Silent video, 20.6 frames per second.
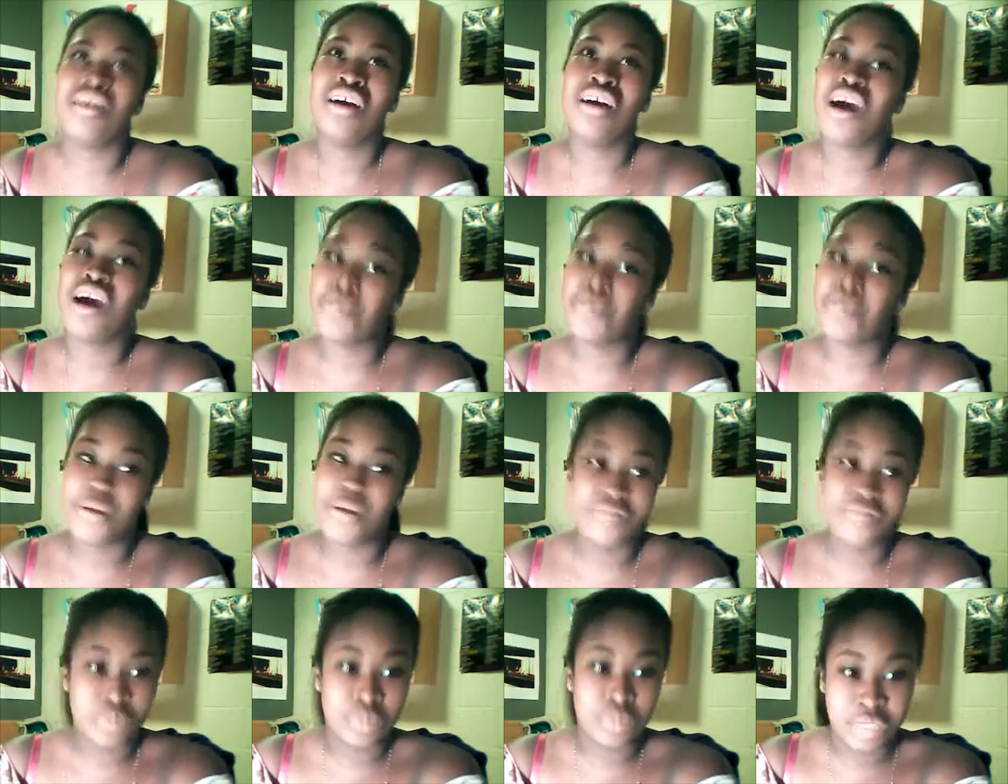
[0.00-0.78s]
I'm
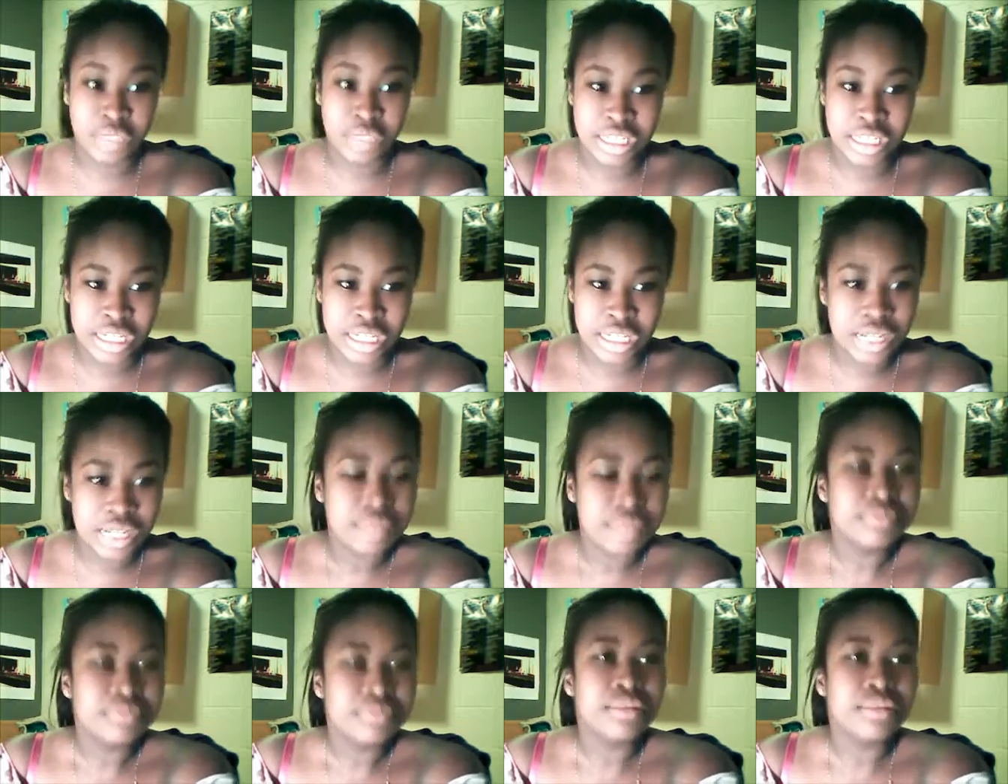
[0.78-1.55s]
about 14.
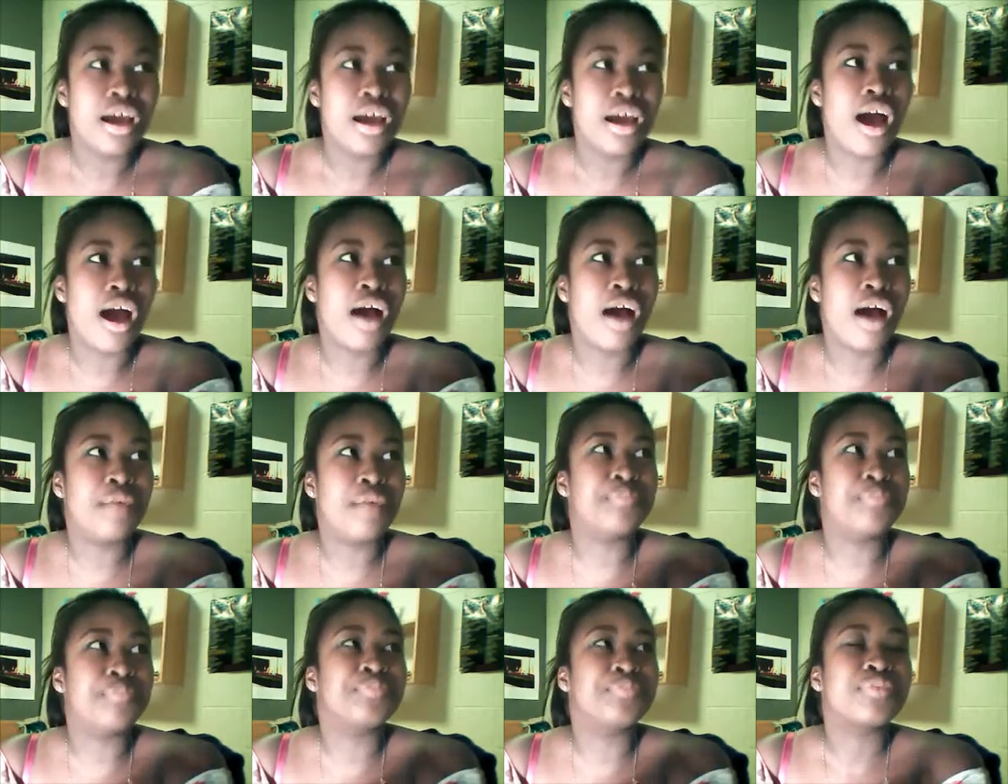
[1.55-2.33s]

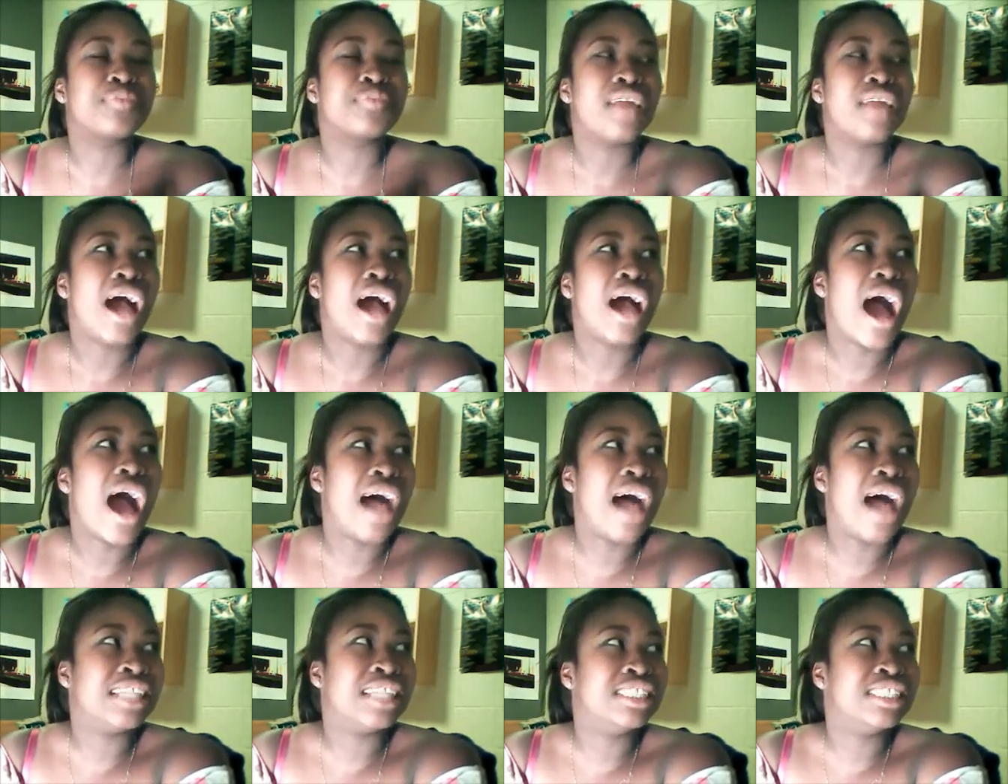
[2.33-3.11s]
Um,
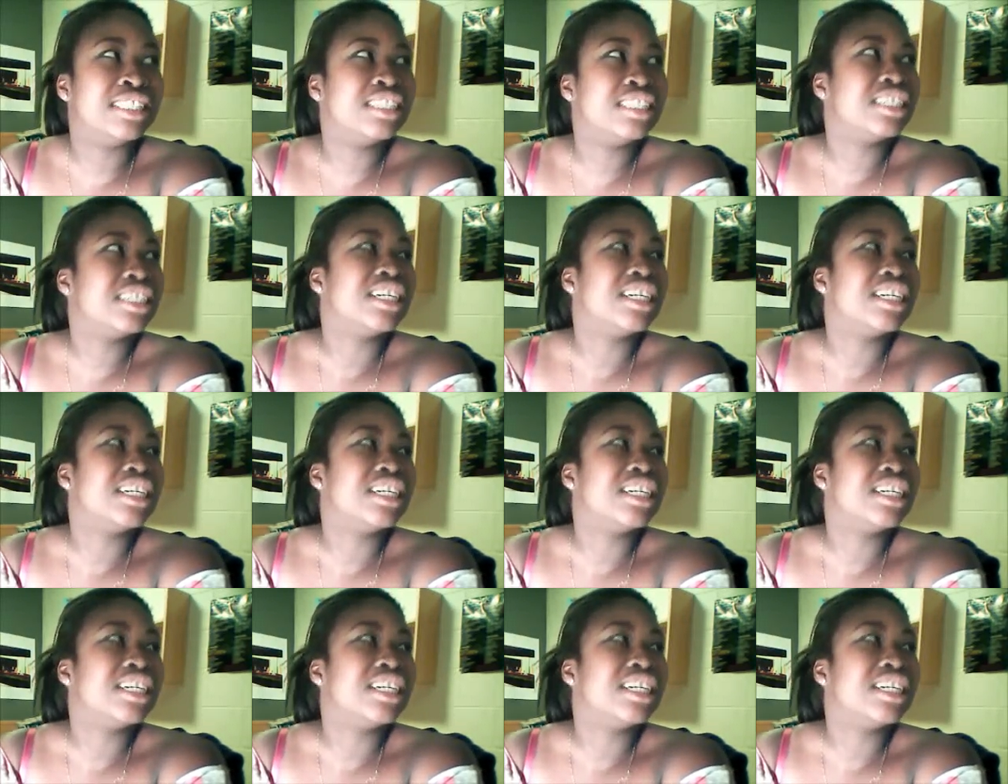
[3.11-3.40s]
and